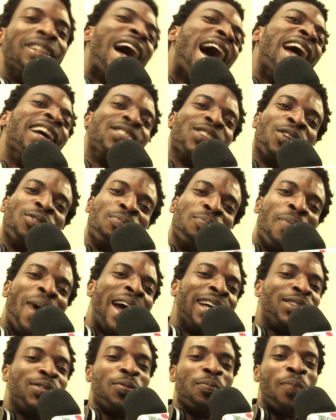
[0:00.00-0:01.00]
nice on
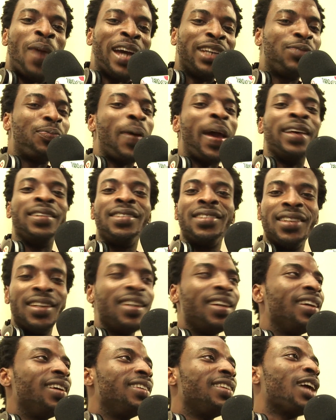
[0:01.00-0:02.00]
MySpace.
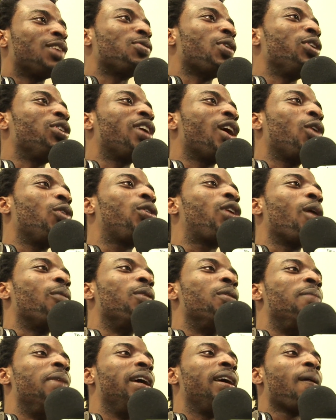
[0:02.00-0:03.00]
That's where you can hook up
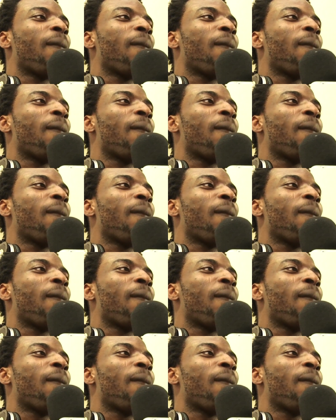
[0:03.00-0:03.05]
with me.